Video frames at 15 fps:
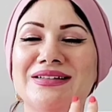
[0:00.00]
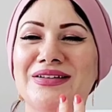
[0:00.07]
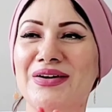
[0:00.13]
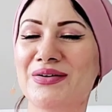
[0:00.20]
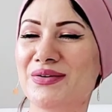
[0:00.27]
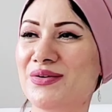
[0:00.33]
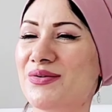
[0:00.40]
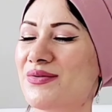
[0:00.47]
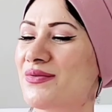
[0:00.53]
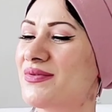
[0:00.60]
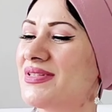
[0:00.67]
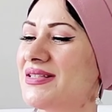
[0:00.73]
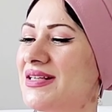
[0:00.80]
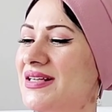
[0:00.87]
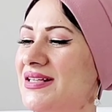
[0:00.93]
dark
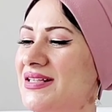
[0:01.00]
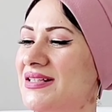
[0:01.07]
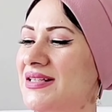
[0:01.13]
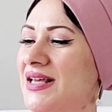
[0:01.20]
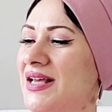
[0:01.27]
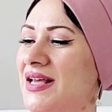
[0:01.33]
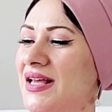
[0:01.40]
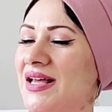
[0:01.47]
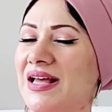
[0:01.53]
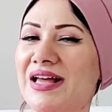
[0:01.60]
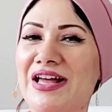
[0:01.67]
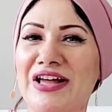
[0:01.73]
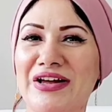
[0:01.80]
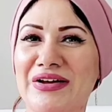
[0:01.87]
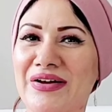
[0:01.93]
roses,
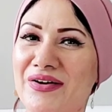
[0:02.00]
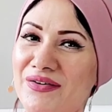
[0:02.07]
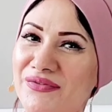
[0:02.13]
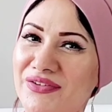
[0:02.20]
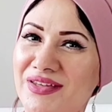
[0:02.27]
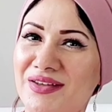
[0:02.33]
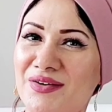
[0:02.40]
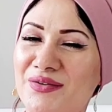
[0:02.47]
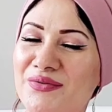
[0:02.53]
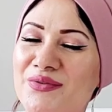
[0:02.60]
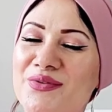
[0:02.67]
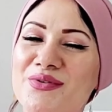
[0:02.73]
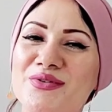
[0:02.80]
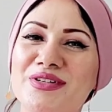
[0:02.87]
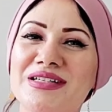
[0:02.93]
coffee, of
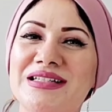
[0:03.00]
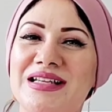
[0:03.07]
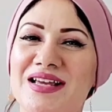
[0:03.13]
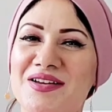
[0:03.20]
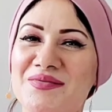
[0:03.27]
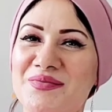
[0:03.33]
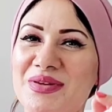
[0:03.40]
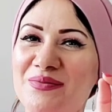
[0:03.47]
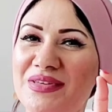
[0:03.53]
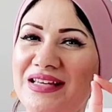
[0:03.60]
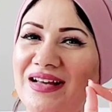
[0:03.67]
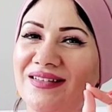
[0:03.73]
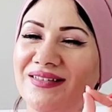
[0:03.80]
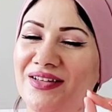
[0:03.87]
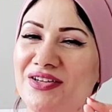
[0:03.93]
course, maybe
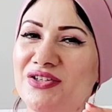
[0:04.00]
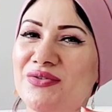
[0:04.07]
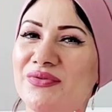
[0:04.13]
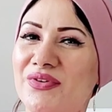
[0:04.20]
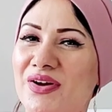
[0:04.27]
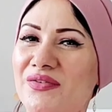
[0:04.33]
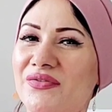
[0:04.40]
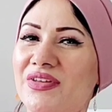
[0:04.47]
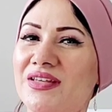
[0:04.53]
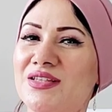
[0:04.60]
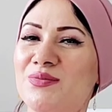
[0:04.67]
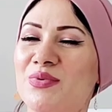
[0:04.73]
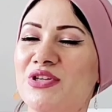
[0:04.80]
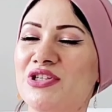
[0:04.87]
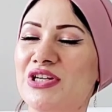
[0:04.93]
a touch of coffee,
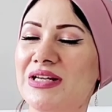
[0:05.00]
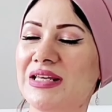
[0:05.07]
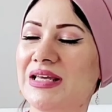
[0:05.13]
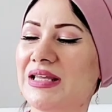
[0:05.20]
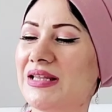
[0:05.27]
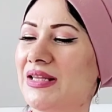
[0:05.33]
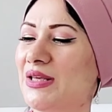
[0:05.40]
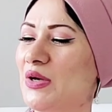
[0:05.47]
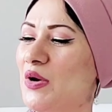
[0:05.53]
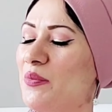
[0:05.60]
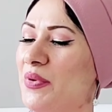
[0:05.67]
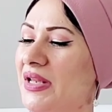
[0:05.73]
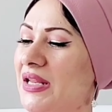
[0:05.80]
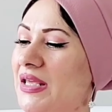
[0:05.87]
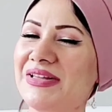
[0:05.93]
especially in the
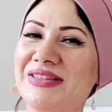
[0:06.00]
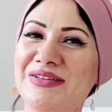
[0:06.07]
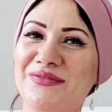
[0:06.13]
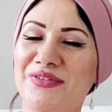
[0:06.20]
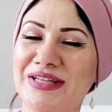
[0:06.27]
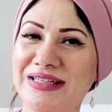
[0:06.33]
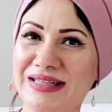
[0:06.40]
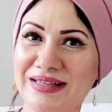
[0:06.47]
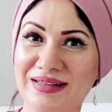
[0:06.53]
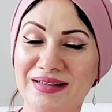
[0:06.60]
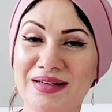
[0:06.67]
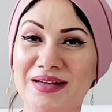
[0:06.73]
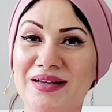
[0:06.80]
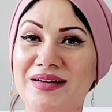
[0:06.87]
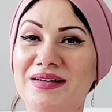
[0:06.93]
opening. The
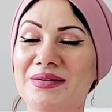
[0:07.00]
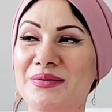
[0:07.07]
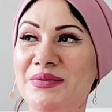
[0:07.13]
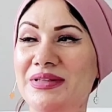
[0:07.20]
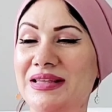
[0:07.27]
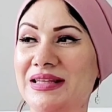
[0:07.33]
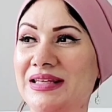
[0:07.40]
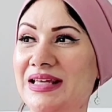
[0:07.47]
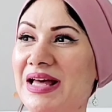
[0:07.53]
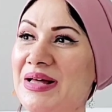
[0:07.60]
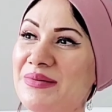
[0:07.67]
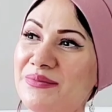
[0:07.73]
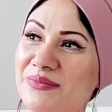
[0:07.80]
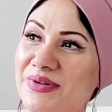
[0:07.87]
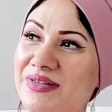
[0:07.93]
vanilla with the
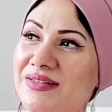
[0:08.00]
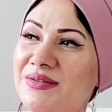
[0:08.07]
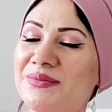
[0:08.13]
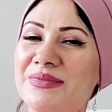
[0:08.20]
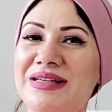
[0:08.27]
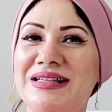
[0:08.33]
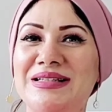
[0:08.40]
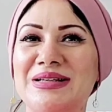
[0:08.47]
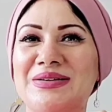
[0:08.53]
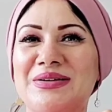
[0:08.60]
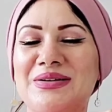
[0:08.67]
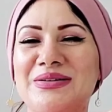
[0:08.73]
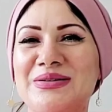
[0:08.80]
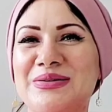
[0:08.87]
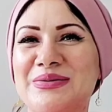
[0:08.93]
amber mixing
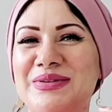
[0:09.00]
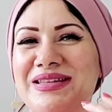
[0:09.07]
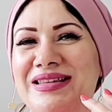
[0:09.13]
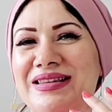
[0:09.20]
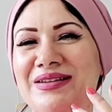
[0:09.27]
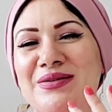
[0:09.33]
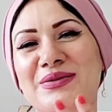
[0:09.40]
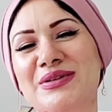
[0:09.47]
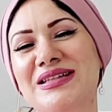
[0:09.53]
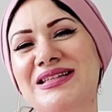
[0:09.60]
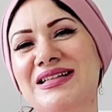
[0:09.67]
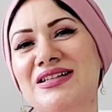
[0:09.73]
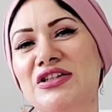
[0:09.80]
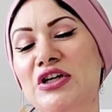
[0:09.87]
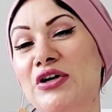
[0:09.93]
also with those
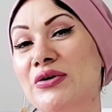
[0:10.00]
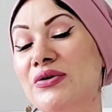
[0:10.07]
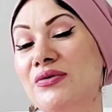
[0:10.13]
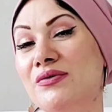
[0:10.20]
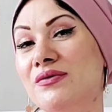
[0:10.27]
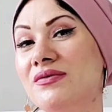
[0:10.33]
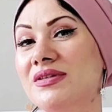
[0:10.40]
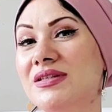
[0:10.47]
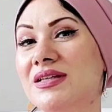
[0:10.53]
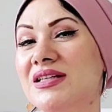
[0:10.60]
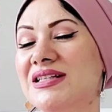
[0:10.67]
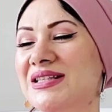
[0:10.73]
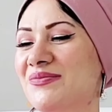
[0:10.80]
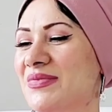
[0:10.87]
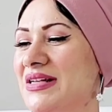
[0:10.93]
dark
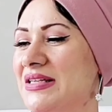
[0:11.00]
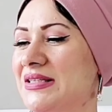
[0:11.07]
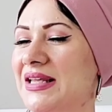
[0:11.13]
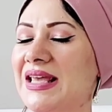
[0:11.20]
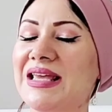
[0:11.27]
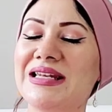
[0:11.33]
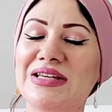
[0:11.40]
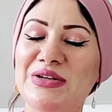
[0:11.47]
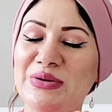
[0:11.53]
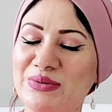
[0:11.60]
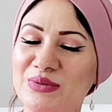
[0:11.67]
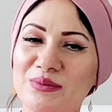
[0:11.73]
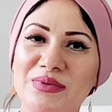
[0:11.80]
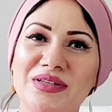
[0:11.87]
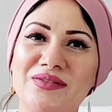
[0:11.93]
roses smells
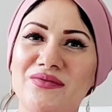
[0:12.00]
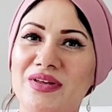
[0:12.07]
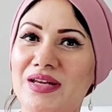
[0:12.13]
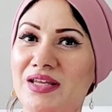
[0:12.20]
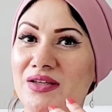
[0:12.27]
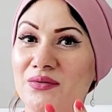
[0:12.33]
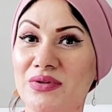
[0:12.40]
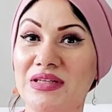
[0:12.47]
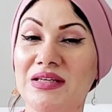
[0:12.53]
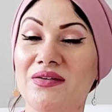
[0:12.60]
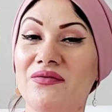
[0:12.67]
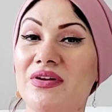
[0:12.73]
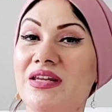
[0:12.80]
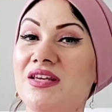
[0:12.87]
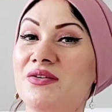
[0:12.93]
incredibly very unique,
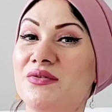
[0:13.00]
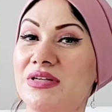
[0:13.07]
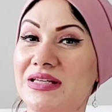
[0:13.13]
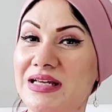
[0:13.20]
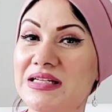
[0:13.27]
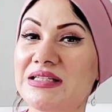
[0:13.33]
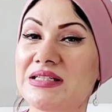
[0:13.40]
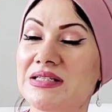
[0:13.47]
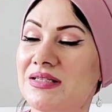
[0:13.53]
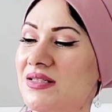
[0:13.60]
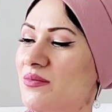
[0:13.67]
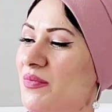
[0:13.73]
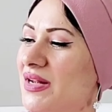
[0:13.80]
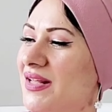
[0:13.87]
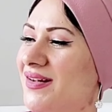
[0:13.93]
very oriental
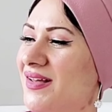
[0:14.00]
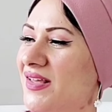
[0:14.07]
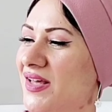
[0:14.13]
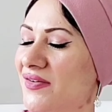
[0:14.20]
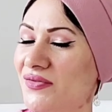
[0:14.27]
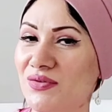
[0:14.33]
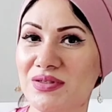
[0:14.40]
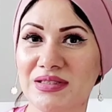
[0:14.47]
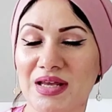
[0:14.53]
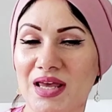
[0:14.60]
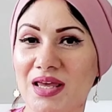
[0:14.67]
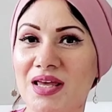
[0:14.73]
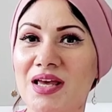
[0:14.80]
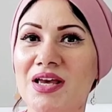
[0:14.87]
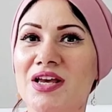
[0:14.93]
smelling, I have to
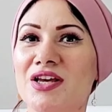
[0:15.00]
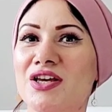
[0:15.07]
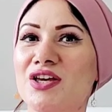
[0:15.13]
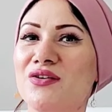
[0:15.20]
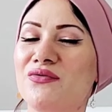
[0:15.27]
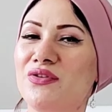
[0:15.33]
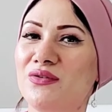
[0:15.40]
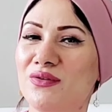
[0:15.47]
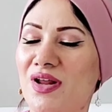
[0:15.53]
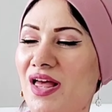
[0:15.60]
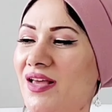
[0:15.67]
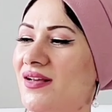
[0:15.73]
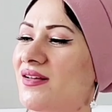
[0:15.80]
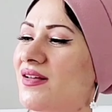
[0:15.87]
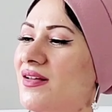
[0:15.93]
say, if you
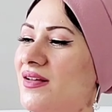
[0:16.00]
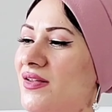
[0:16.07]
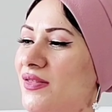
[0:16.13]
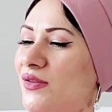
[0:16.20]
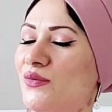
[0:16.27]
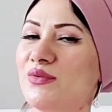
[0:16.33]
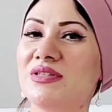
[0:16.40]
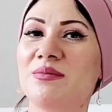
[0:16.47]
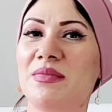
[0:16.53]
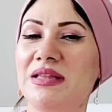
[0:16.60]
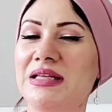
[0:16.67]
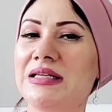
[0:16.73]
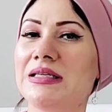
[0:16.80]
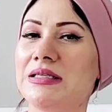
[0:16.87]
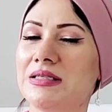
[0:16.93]
like those
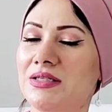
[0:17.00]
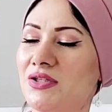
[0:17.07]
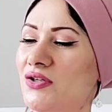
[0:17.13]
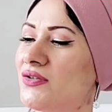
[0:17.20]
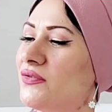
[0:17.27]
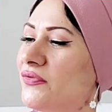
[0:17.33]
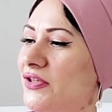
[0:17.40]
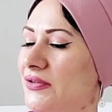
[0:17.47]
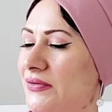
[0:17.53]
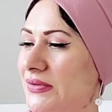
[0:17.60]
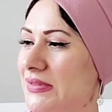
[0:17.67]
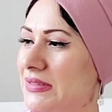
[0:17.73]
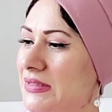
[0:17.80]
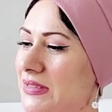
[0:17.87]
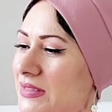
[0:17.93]
Middle Eastern
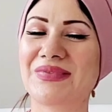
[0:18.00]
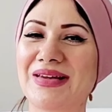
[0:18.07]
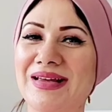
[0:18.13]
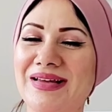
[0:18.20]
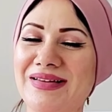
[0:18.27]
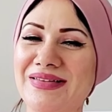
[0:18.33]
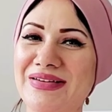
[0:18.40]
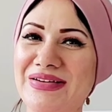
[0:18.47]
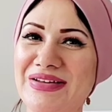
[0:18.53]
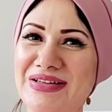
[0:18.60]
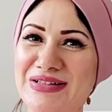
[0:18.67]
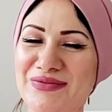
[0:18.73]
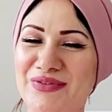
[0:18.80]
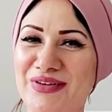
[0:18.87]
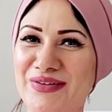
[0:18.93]
fragrances. And the
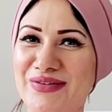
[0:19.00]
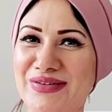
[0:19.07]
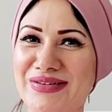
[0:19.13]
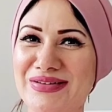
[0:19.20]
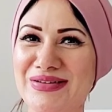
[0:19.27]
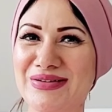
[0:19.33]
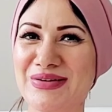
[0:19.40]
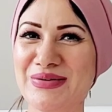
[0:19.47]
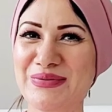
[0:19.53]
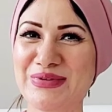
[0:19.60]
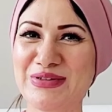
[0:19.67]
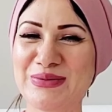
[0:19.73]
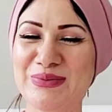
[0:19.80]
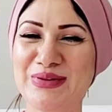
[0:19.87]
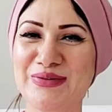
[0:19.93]
next fragrance is
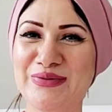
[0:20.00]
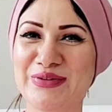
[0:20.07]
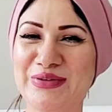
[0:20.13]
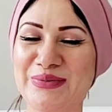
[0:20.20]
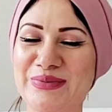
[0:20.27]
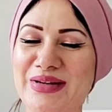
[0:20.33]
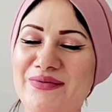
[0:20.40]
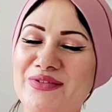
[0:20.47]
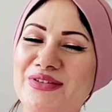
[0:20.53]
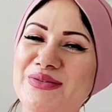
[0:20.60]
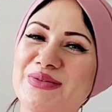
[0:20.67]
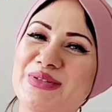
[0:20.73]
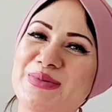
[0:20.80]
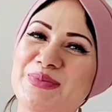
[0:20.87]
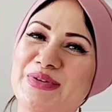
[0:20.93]
going to be from
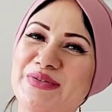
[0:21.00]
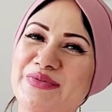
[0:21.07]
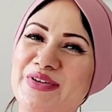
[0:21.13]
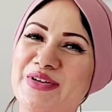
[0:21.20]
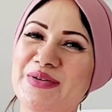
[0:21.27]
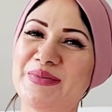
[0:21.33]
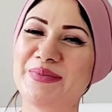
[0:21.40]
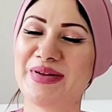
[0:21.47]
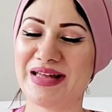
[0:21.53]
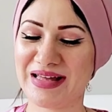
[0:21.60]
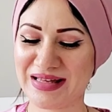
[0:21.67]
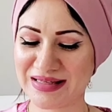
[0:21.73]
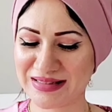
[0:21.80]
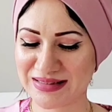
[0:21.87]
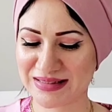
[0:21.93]
Navitus Parfum,
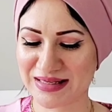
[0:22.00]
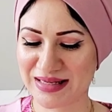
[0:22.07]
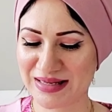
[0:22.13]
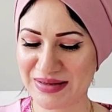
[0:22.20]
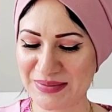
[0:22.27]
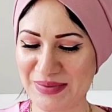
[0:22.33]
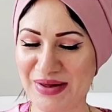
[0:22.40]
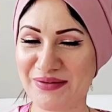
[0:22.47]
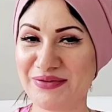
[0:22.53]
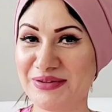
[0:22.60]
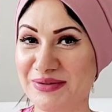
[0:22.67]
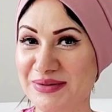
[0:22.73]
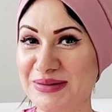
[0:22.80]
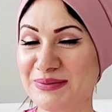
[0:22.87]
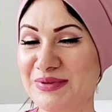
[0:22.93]
and
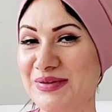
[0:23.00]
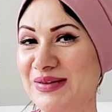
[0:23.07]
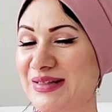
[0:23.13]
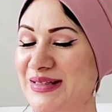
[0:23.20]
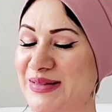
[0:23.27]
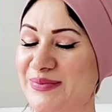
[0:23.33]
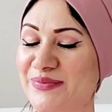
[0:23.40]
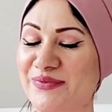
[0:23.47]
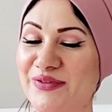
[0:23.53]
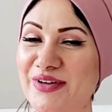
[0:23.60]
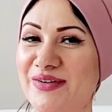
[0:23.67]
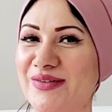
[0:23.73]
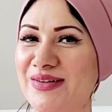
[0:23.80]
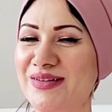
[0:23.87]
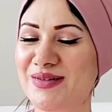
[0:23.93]
I've talked about this
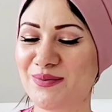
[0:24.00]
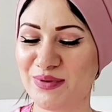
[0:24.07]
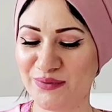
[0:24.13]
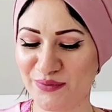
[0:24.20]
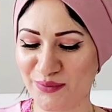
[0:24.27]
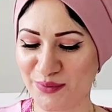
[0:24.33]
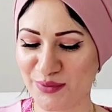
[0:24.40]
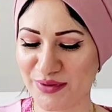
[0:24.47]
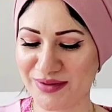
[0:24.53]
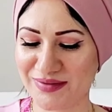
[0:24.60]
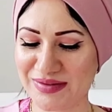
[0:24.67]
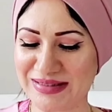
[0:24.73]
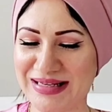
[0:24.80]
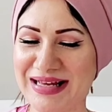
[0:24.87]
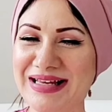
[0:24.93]
fragrance before
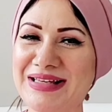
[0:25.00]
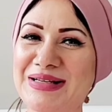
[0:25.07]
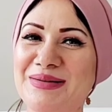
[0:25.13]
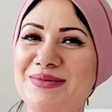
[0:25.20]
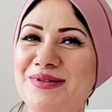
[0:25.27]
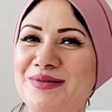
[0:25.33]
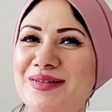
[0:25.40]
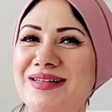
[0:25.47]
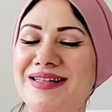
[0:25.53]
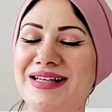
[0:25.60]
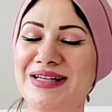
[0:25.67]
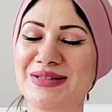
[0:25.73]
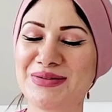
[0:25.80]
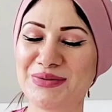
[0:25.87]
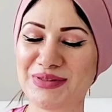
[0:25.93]
because I absolutely
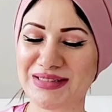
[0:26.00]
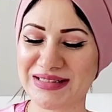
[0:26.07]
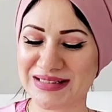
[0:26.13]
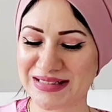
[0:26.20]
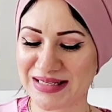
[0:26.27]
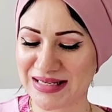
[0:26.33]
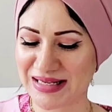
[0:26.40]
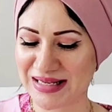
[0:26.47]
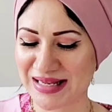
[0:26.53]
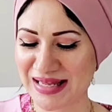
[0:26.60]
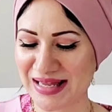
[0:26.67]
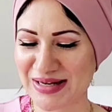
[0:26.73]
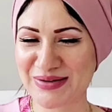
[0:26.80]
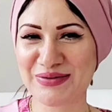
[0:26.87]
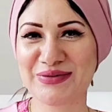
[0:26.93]
adore it.
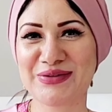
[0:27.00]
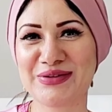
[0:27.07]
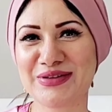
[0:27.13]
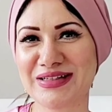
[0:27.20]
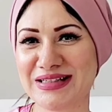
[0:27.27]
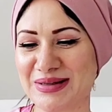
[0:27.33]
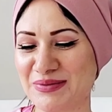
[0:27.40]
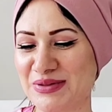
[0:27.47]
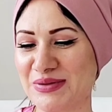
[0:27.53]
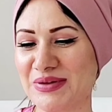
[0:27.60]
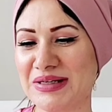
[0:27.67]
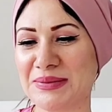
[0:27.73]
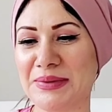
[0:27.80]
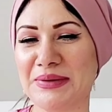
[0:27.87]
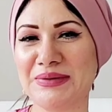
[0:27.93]
And of course, I'm
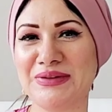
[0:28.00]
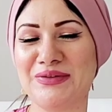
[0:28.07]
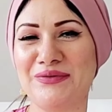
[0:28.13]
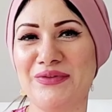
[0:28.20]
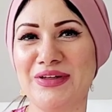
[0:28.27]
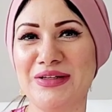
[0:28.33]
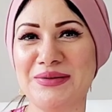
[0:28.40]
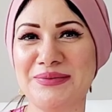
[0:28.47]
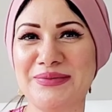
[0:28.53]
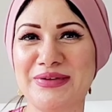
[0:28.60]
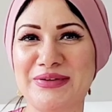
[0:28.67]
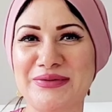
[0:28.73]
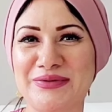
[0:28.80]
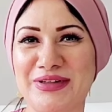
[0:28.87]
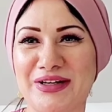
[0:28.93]
talking about Venom
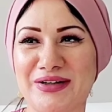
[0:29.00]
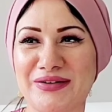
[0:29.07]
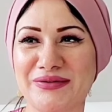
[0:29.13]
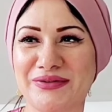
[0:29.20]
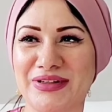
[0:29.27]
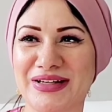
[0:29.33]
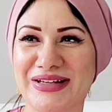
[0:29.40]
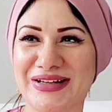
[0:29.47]
of Love